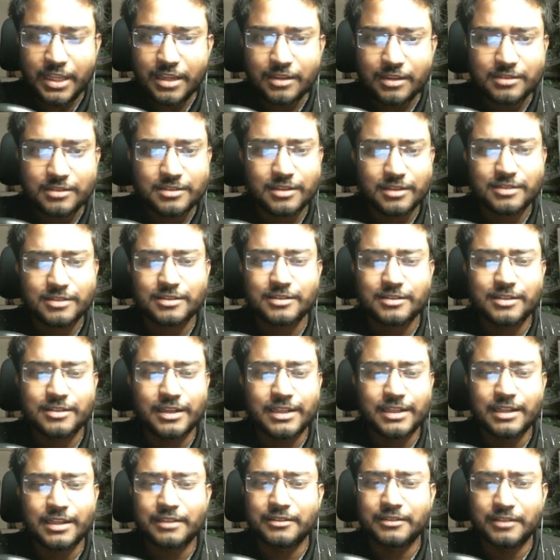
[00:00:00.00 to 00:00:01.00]
just as
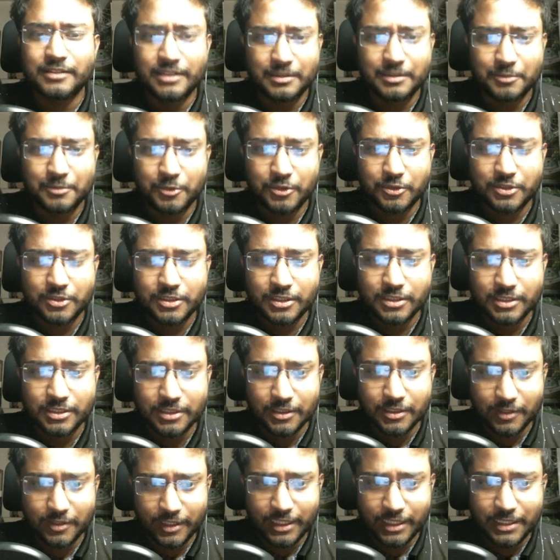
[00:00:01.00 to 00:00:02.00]
any other input.
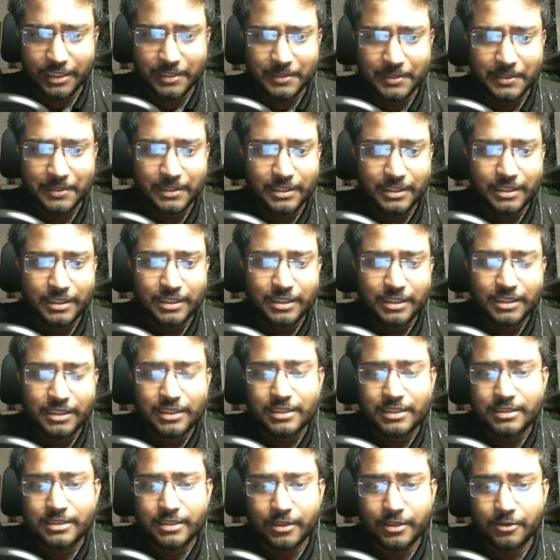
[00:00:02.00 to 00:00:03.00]
Okay,
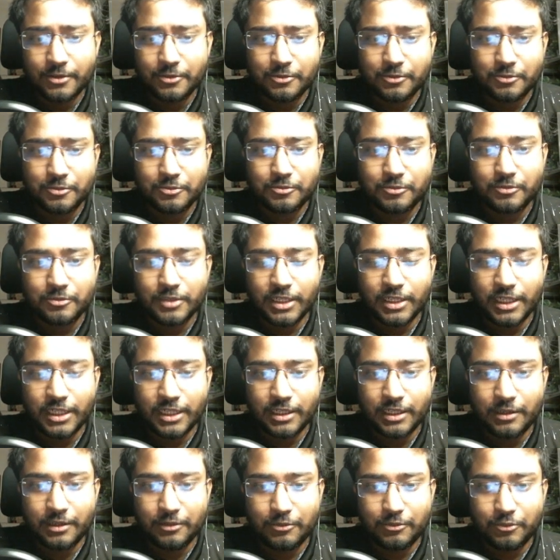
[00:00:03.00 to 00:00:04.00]
so
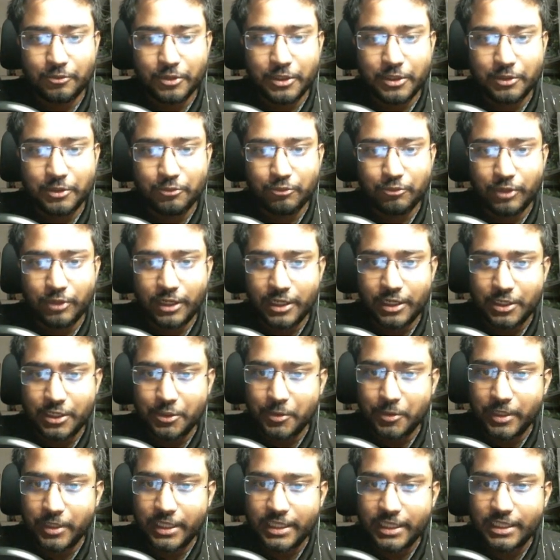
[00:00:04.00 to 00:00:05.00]
we were
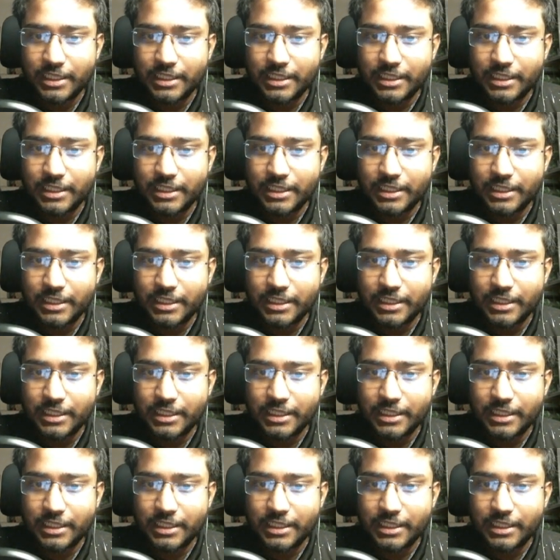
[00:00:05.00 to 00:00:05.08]
doing